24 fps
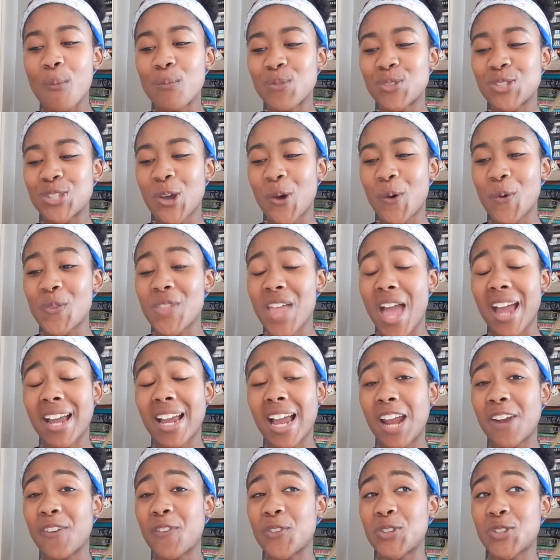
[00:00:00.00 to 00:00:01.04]
so that
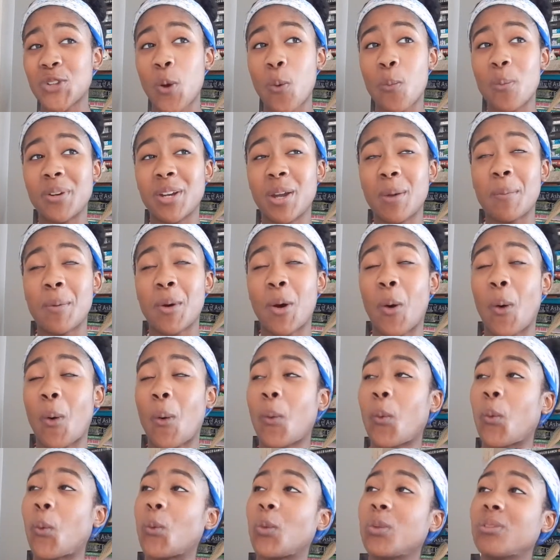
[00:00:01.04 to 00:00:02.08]
kind of just opened up a
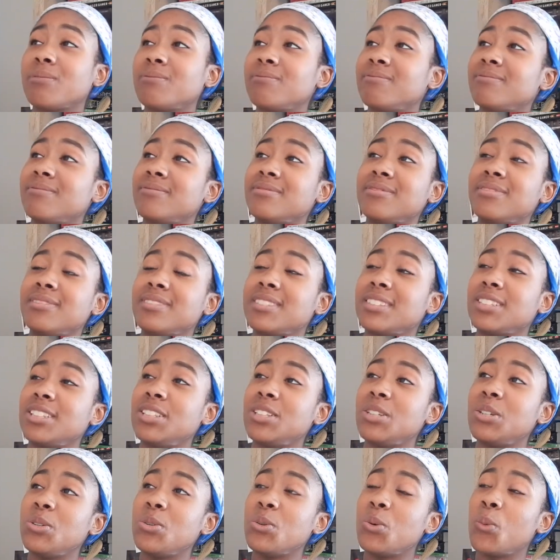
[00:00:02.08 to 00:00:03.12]
whole
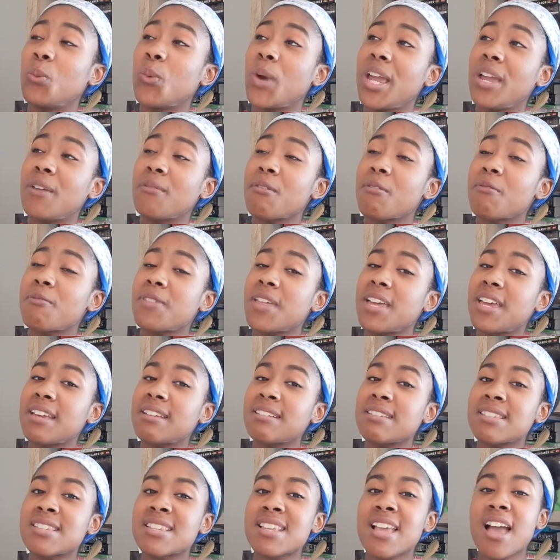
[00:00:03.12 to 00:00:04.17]
new wave of
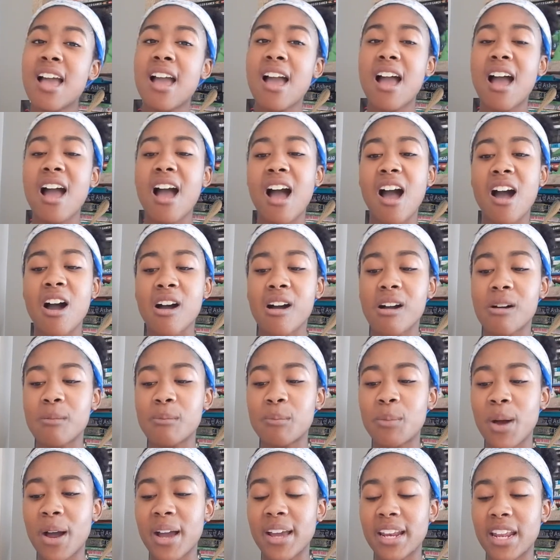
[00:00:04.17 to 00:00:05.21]
things,
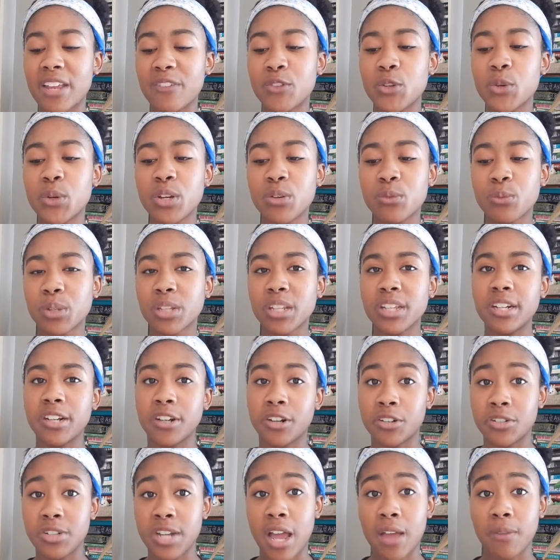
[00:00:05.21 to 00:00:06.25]
but if you can really
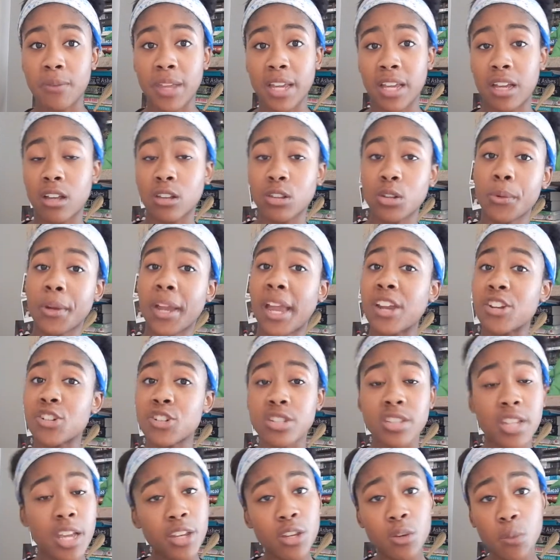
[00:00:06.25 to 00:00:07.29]
narrow down like a
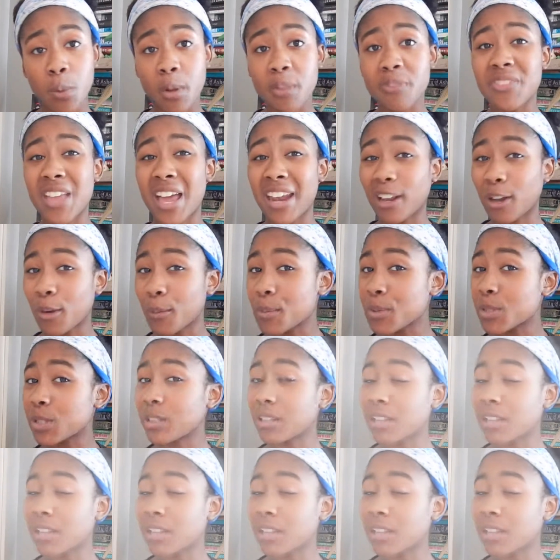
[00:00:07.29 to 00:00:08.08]
location that you want, that helps a